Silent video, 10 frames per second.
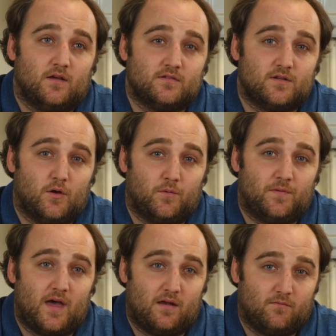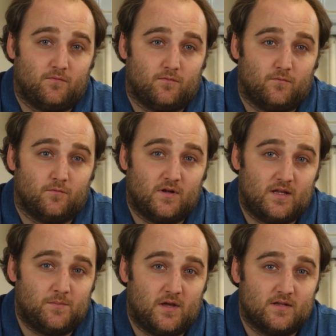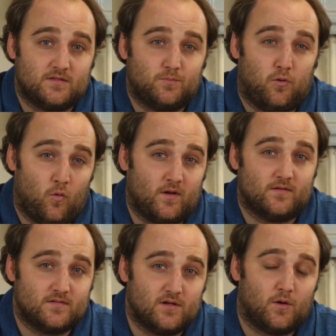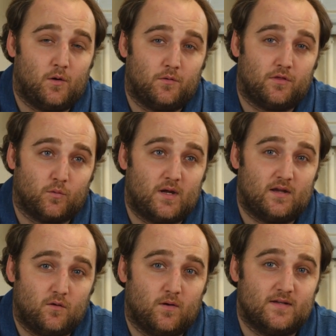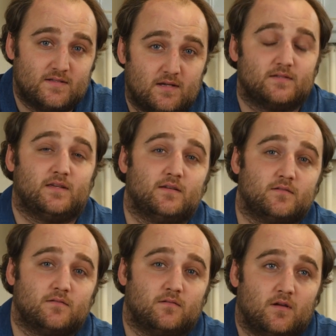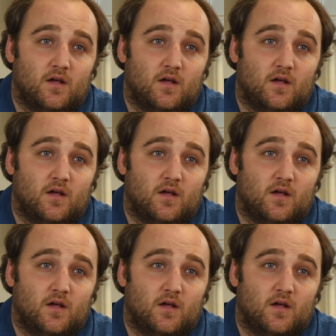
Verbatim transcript: So that really means 0.03 degrees Celsius,